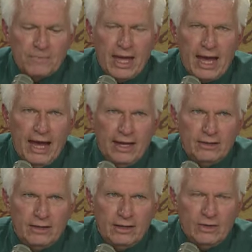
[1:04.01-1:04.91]

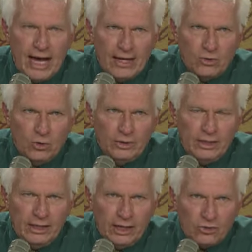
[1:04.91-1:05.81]
and not only
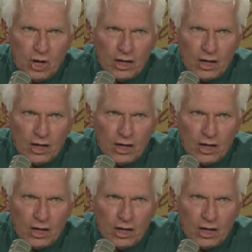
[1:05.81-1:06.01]
did it talk